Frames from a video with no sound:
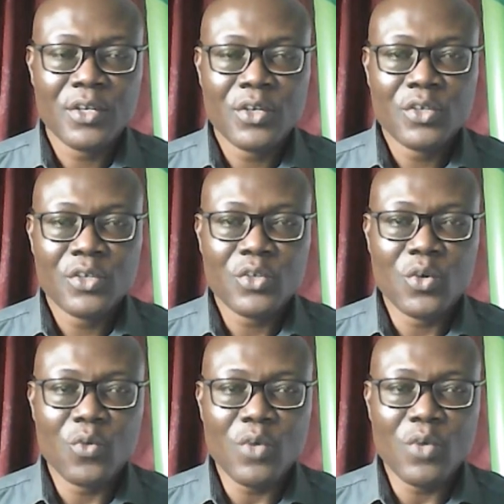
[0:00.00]

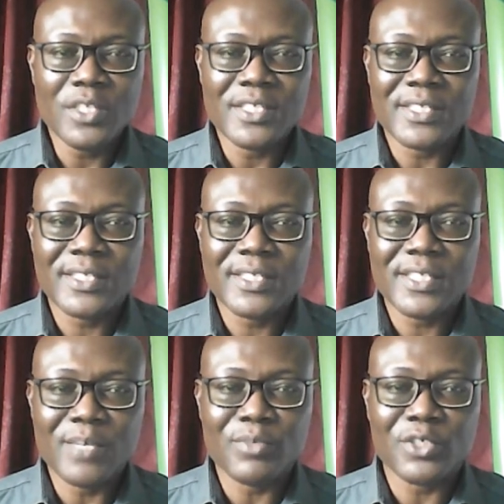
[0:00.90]
So what is
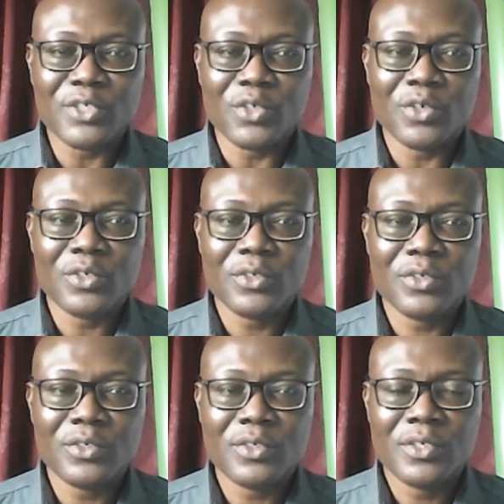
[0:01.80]
temperature?
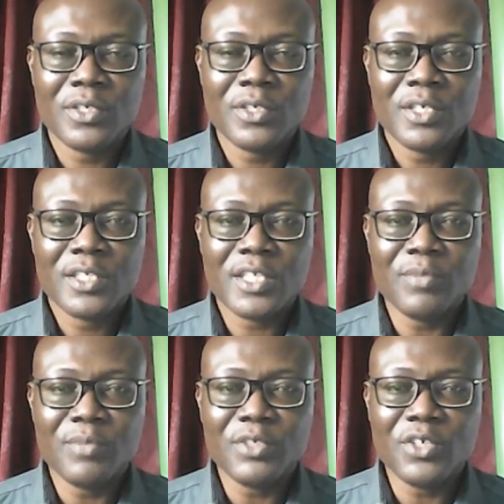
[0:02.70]

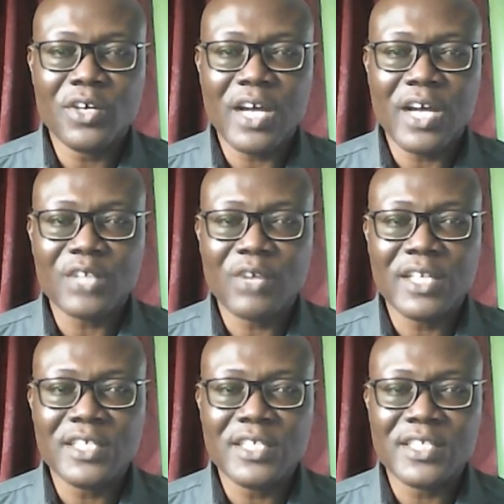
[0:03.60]
Temperature
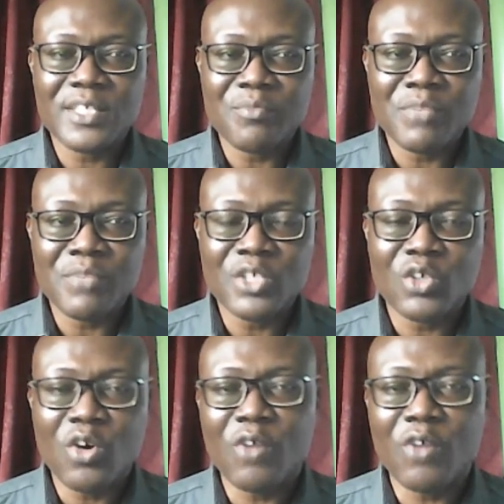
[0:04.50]
actually is a measure
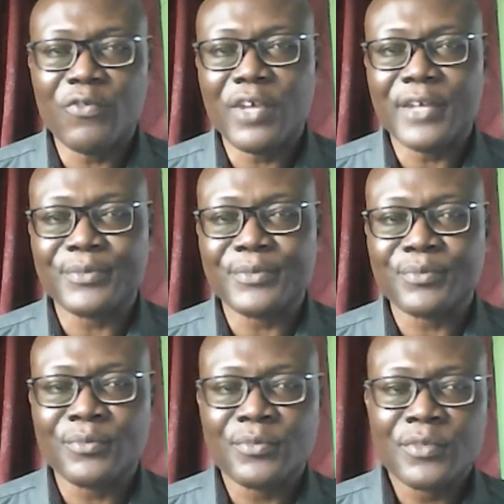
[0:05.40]
of
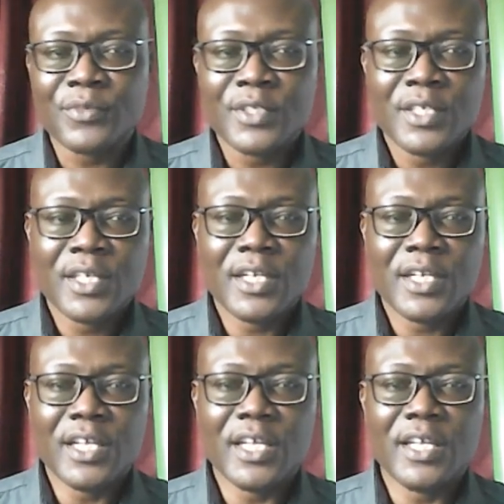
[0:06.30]

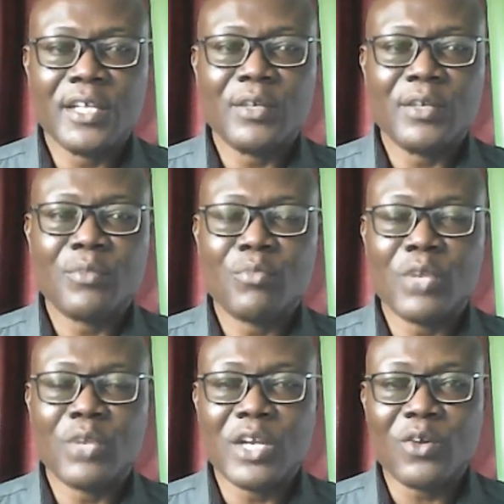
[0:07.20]
the
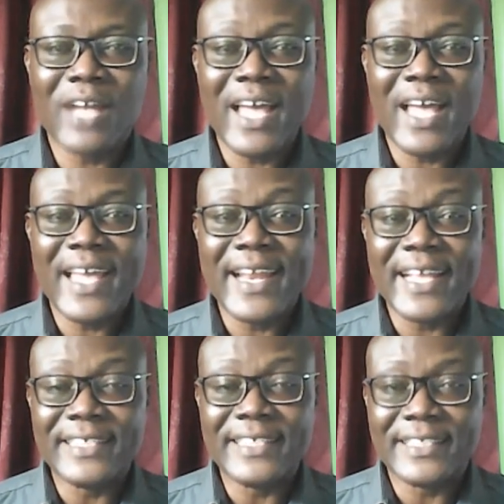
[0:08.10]
molecular
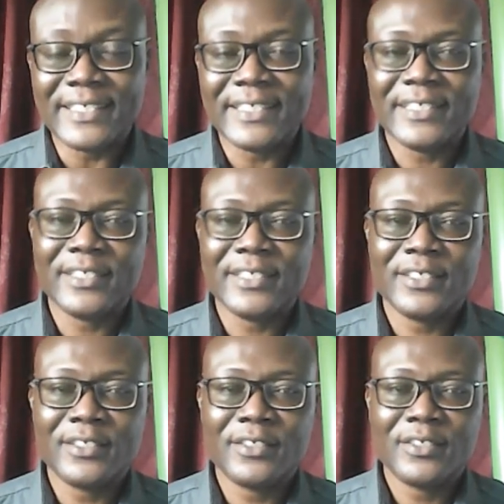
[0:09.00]
energy,
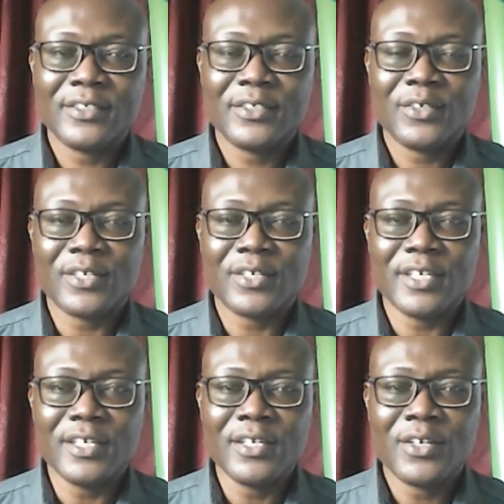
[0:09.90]

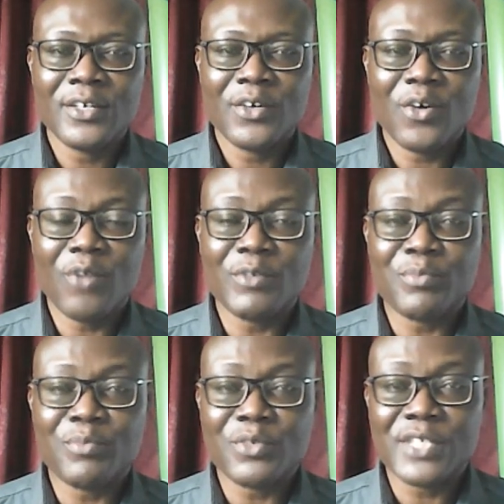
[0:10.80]
okay, of the
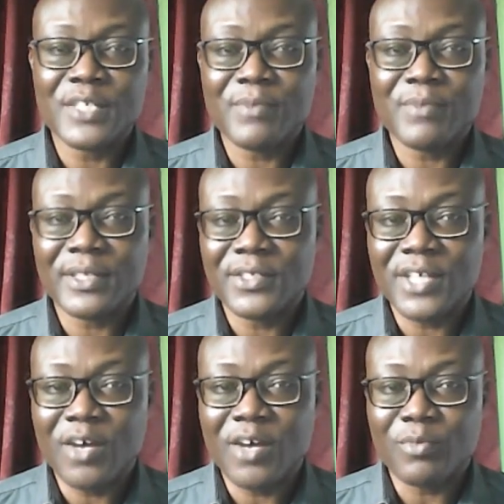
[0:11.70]
process
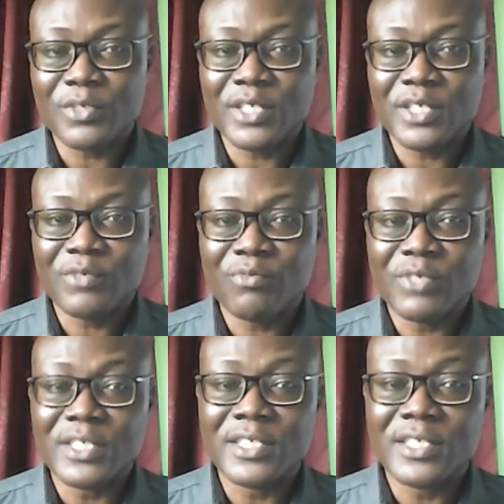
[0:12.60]
material or process
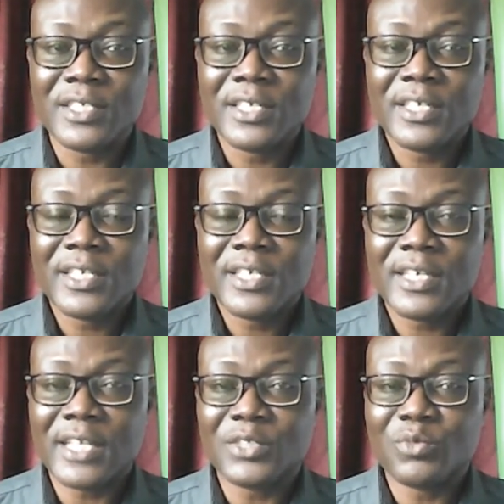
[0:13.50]
fluid
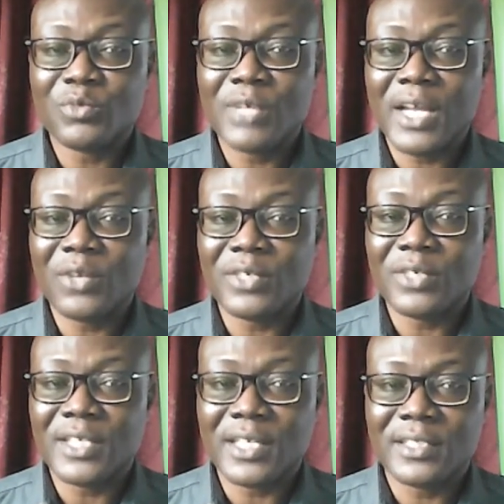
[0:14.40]
that we are
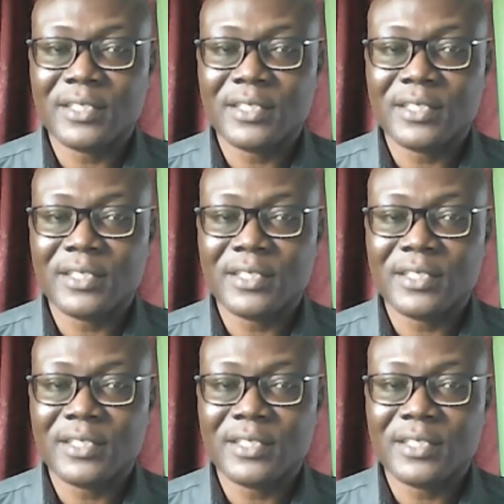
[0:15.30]
looking at.